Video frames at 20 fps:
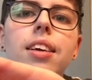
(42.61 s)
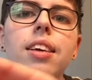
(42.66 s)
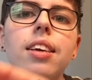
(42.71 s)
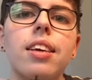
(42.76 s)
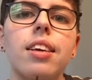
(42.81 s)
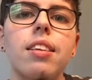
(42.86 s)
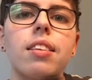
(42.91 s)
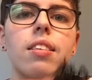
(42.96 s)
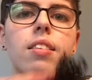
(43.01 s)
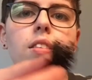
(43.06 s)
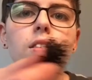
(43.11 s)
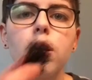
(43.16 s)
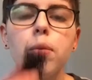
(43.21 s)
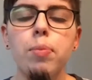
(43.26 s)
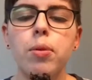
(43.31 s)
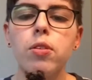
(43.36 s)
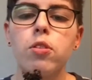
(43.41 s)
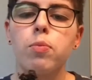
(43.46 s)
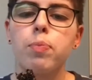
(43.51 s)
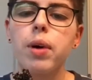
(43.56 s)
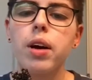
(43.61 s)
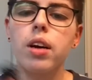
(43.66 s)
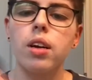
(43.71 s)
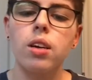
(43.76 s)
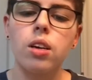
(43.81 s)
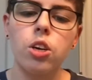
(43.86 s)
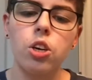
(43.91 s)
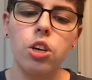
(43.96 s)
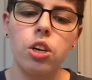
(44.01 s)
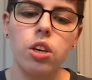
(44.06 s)
It's a stipple
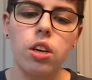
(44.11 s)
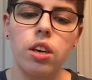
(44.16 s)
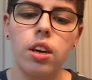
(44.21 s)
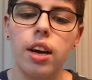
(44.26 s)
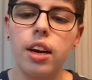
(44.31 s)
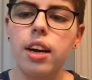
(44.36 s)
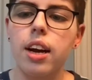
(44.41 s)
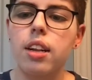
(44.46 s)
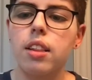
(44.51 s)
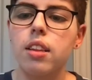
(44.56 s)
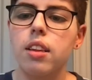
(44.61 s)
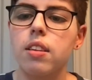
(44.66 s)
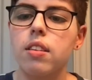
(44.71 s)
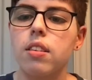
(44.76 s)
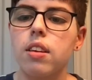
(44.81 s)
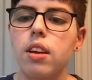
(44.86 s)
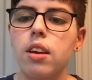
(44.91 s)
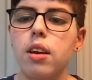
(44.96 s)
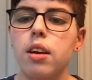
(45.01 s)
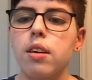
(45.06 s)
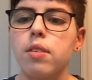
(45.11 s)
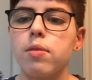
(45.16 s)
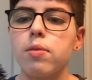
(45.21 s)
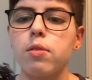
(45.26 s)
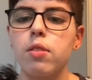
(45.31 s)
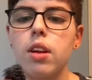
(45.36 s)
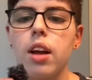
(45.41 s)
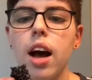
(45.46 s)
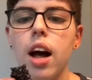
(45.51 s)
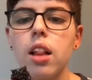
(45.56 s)
sponge. Got this in a
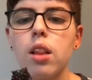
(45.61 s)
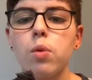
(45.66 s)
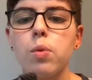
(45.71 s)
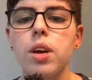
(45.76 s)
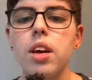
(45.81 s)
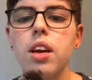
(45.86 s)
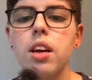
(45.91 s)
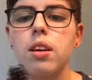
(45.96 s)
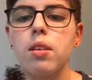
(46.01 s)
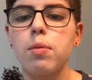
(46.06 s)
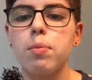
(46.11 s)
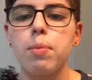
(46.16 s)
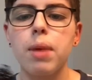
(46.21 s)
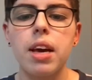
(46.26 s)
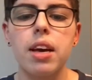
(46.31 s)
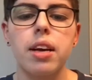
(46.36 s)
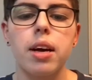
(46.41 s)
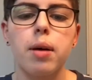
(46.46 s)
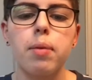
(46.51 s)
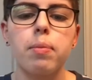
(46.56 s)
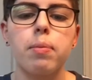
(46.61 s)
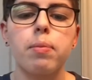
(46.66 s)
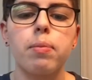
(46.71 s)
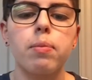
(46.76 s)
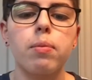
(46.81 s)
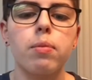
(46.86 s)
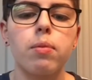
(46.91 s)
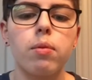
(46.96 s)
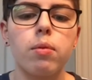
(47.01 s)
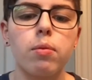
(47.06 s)
Halloween makeup
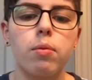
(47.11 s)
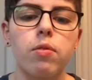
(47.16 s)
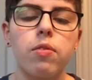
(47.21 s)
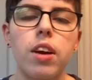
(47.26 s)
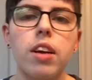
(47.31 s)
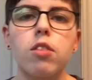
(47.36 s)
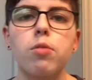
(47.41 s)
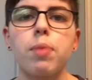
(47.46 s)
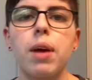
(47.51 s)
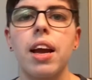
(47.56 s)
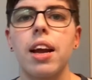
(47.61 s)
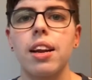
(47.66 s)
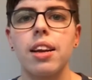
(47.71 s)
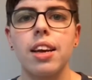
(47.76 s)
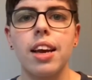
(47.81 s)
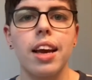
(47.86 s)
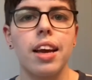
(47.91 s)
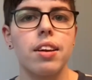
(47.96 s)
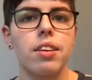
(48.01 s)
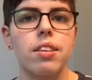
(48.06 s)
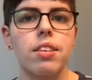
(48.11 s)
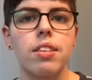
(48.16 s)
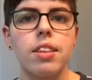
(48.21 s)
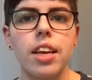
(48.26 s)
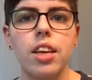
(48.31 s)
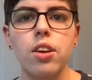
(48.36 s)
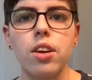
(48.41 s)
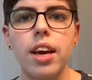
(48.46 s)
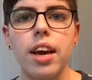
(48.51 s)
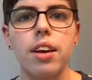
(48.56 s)
face paint kit that
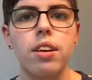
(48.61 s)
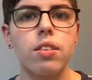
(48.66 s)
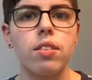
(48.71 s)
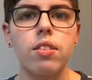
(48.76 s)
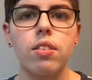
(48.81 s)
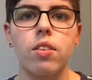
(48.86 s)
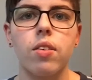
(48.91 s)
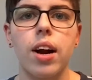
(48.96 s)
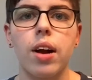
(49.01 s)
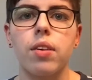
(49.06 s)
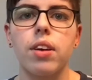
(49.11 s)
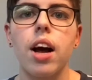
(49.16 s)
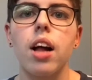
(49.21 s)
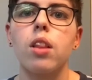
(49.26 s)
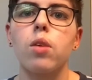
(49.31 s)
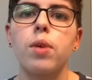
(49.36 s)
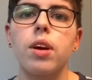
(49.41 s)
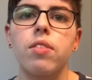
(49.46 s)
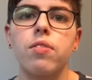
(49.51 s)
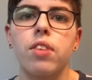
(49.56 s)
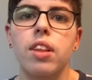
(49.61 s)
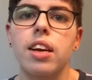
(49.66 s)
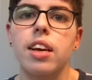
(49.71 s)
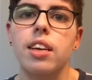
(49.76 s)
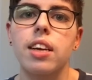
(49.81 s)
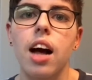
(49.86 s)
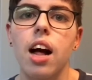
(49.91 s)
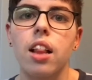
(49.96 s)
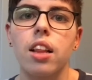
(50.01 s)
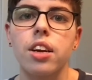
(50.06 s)
you get around Halloween for like
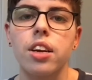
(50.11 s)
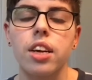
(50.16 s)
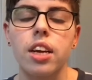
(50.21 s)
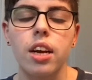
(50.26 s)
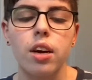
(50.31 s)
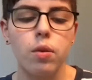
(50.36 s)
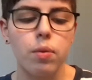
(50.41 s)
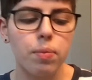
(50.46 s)
$1, you know?